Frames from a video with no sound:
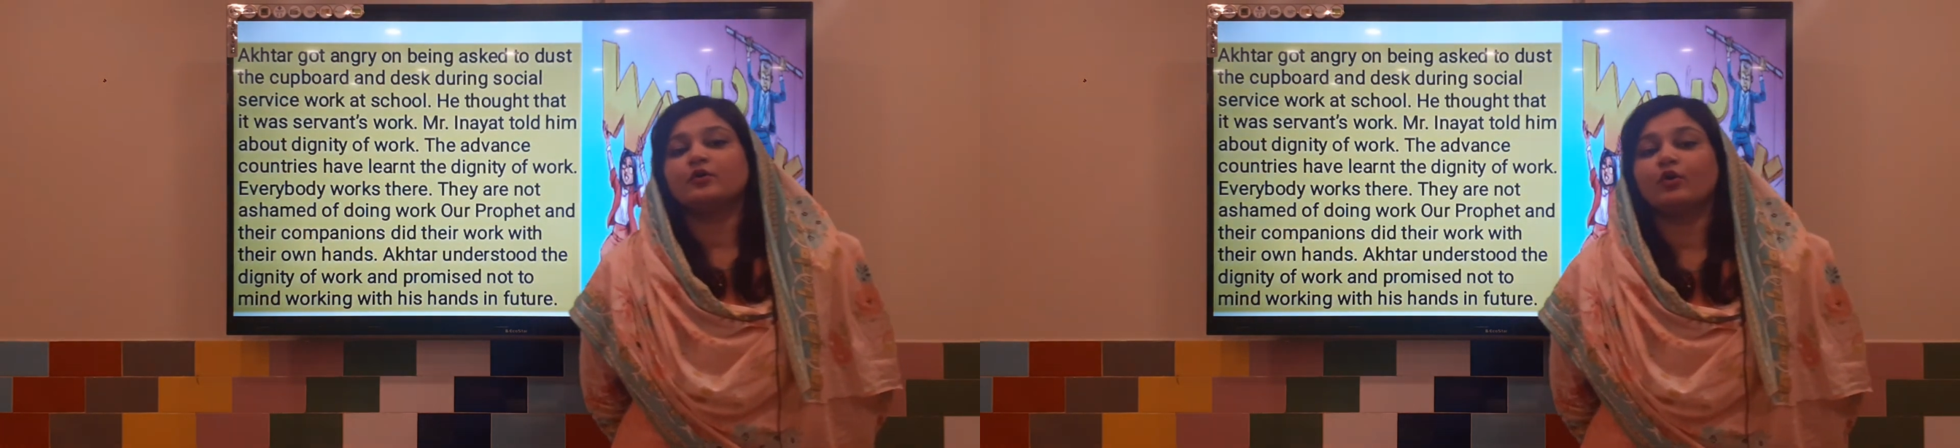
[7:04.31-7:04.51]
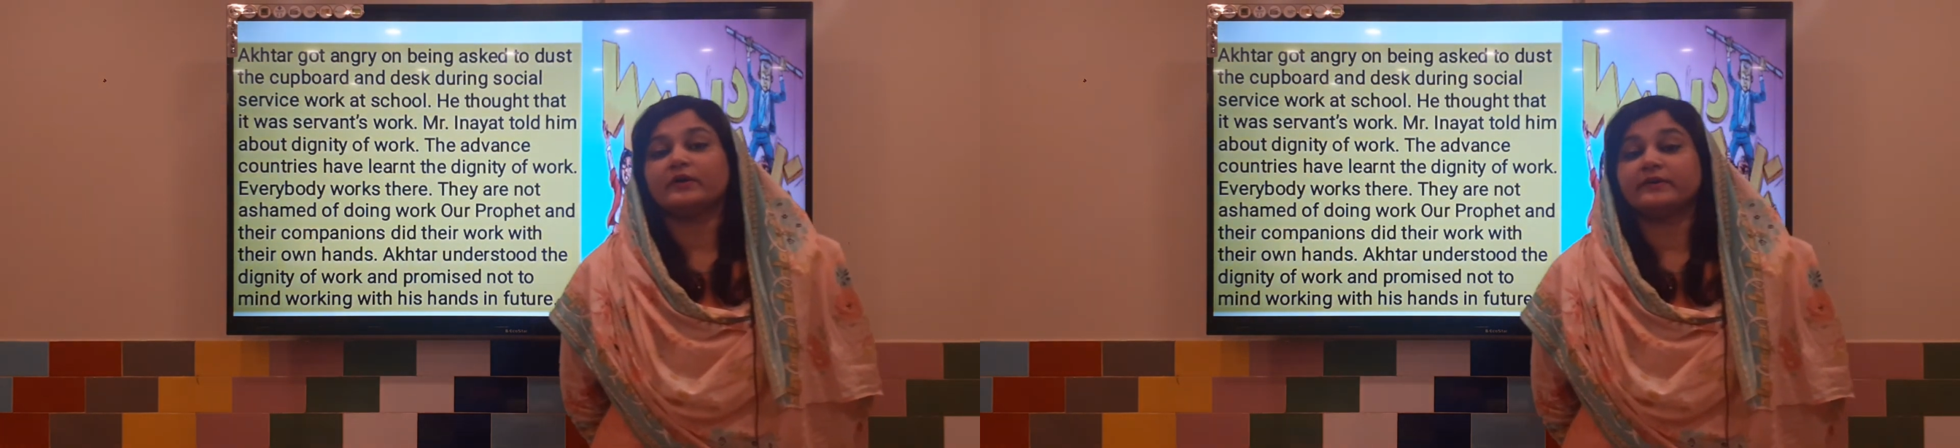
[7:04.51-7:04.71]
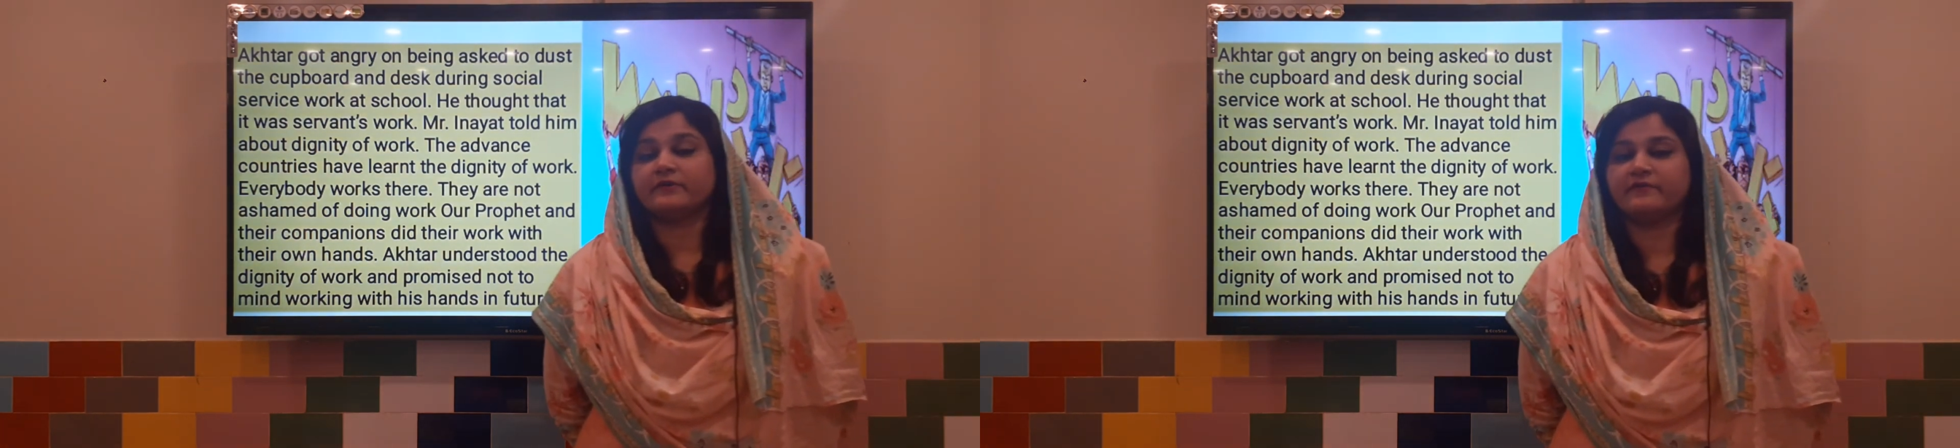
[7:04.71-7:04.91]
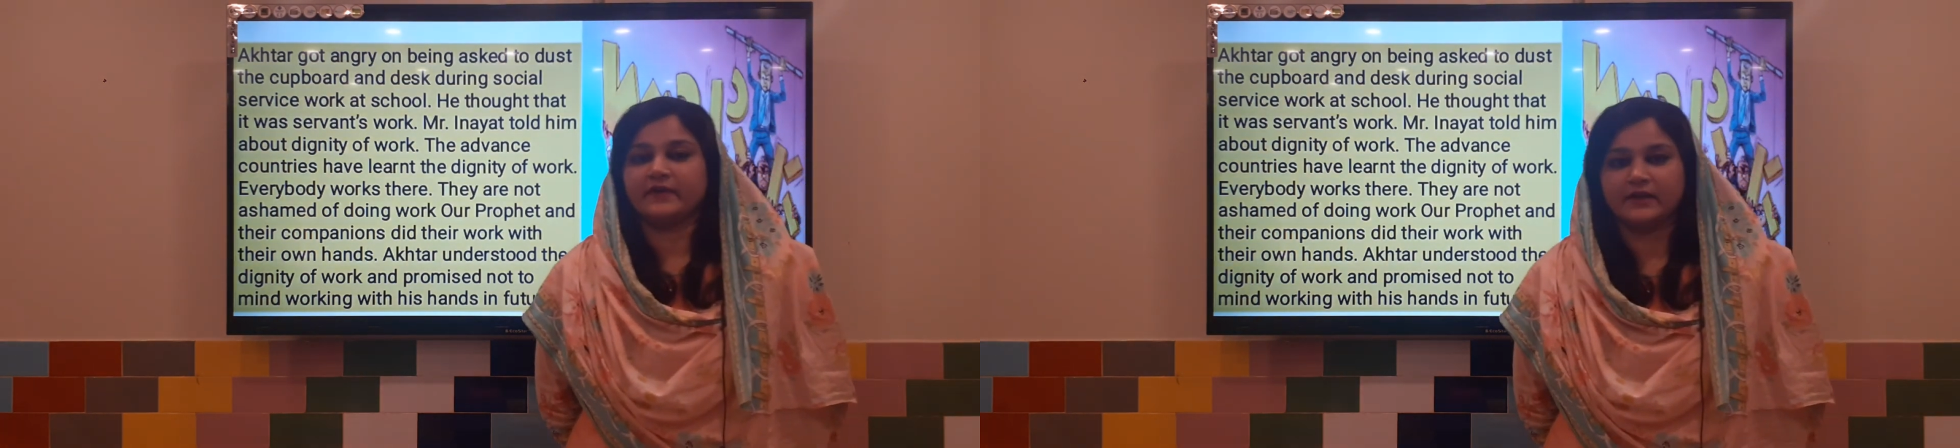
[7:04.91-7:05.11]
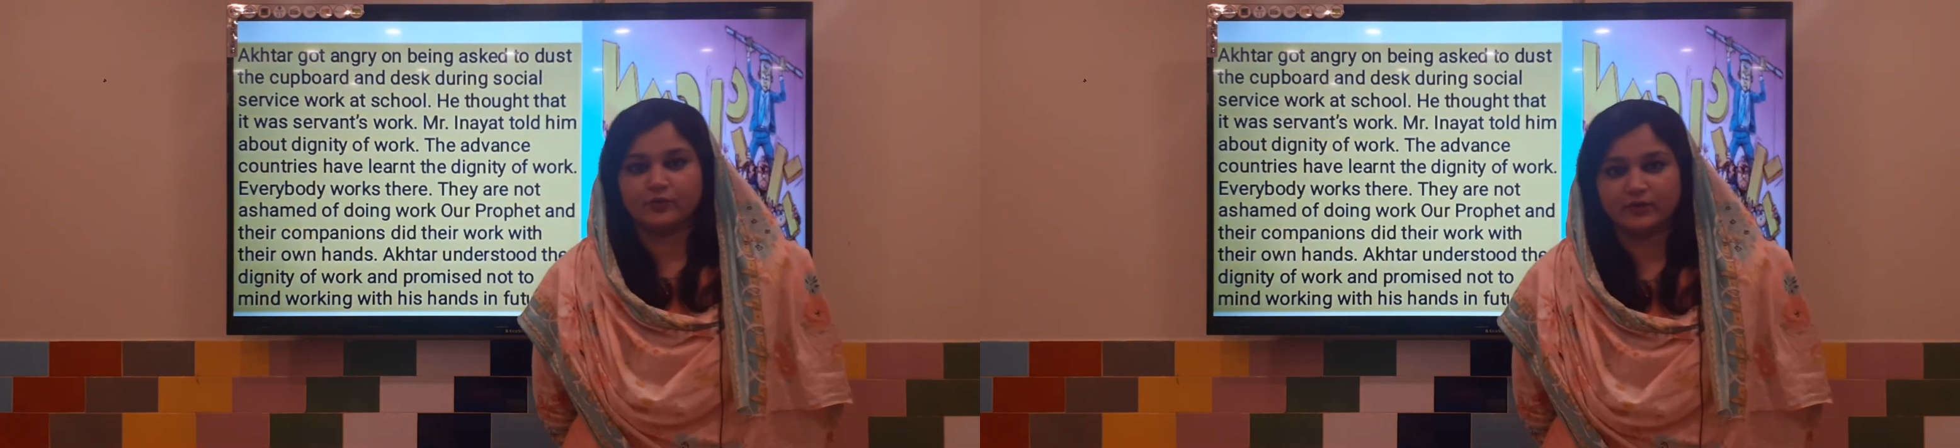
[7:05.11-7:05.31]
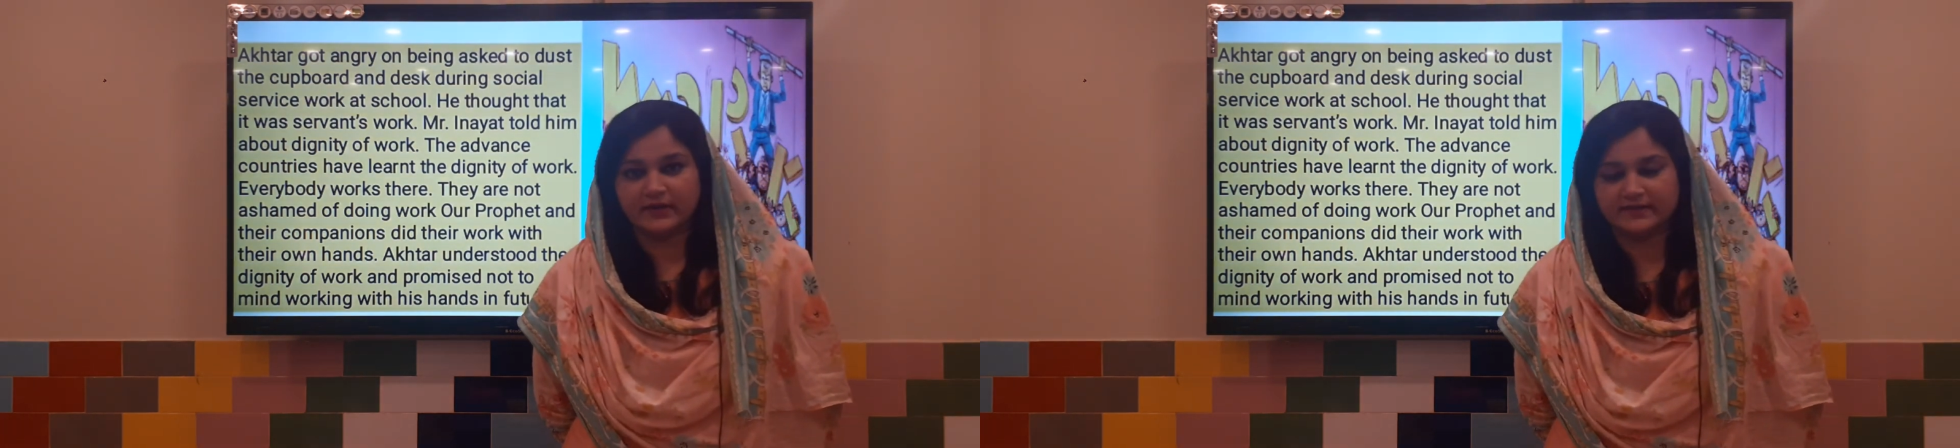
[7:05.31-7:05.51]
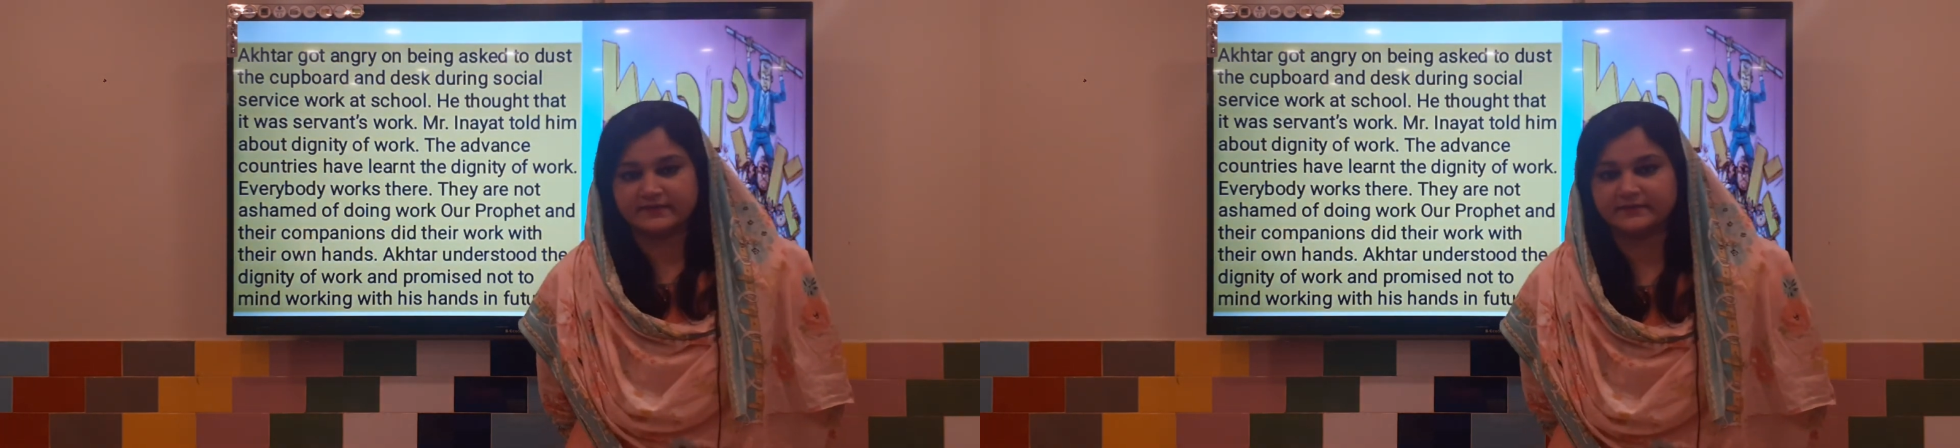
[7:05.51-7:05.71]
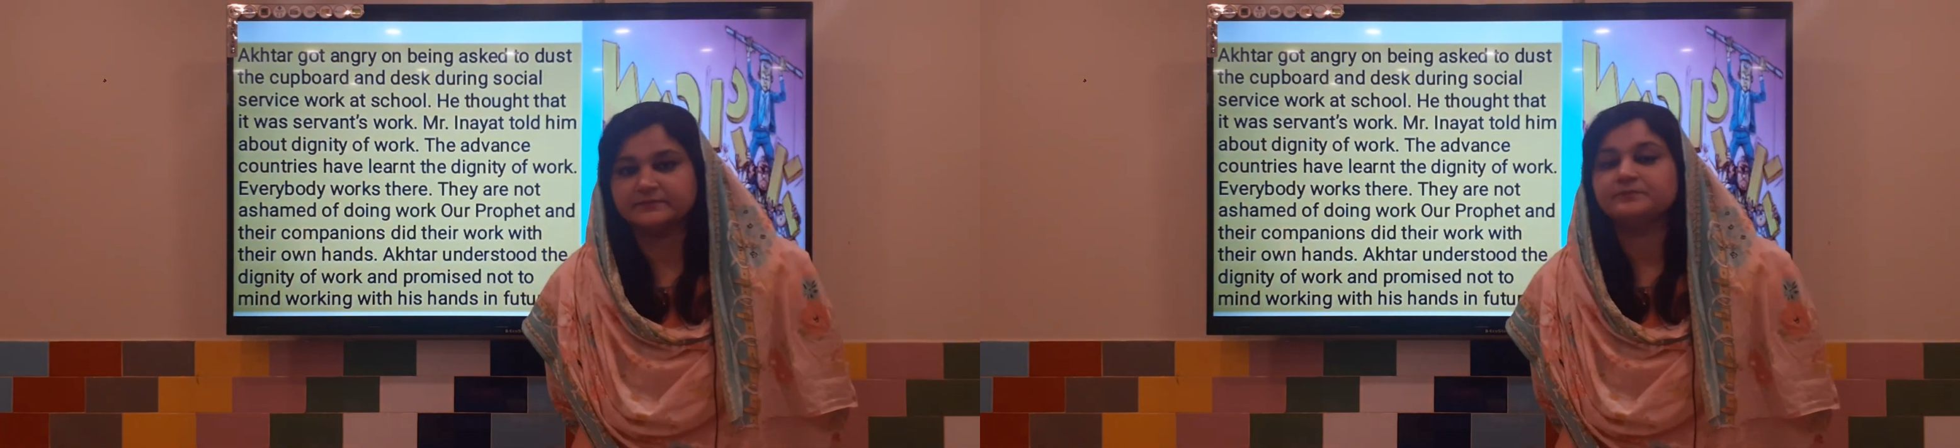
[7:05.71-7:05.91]
got a very good
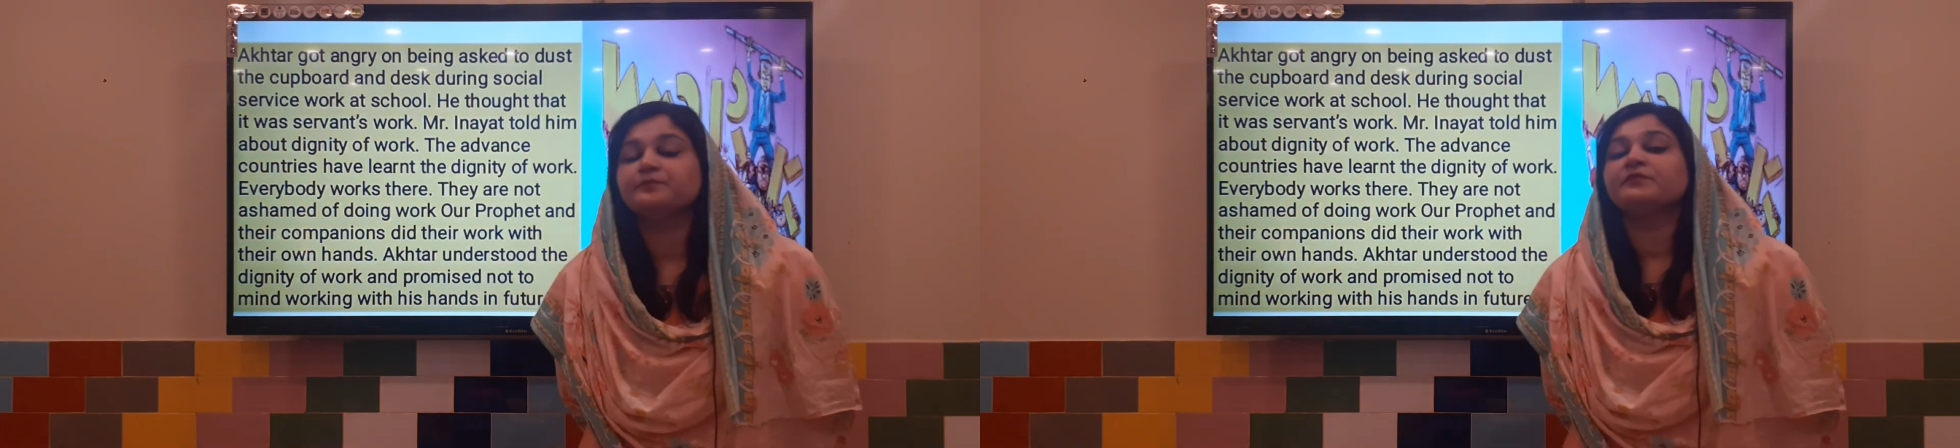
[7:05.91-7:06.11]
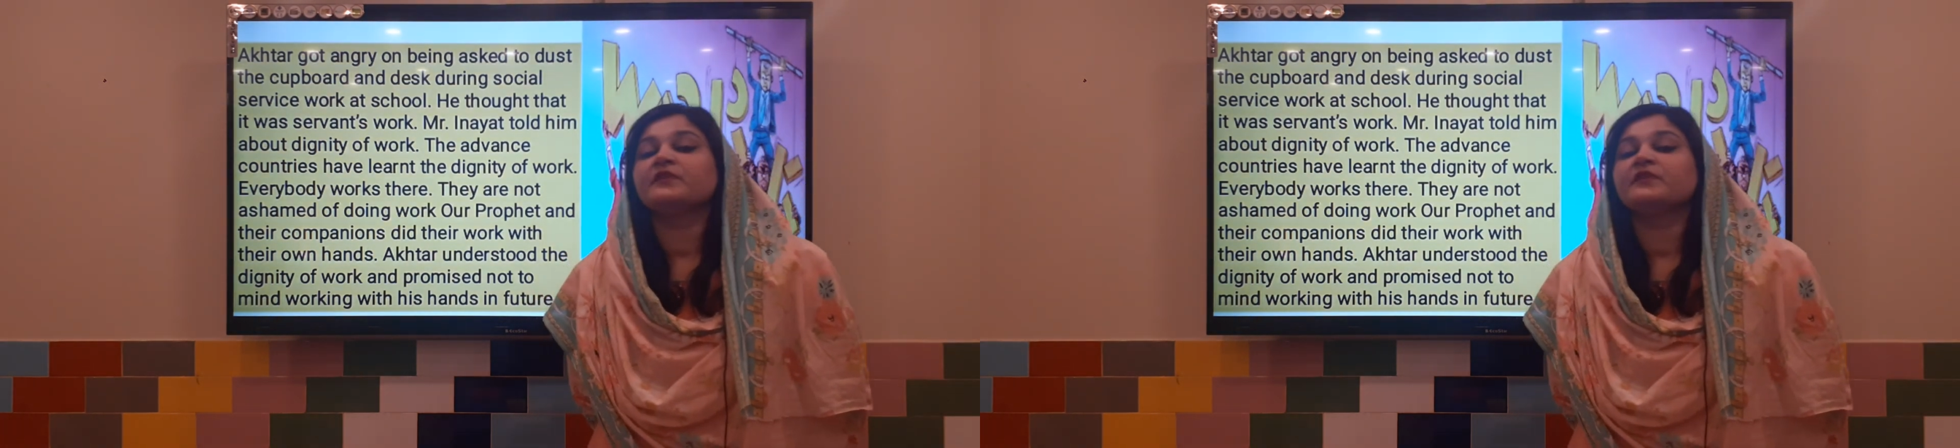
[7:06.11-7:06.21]
lesson